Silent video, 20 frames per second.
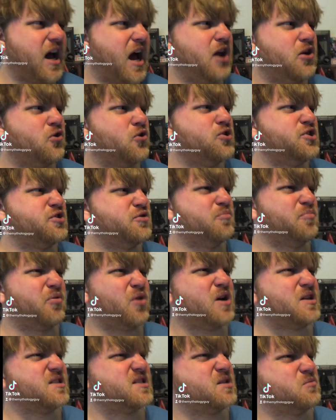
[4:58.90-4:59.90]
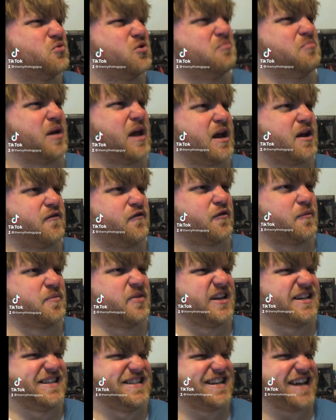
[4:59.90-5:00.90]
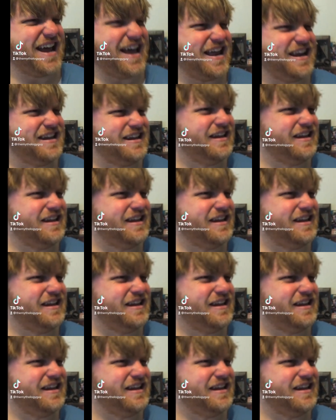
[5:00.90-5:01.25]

I heard you brought someone back from the dead?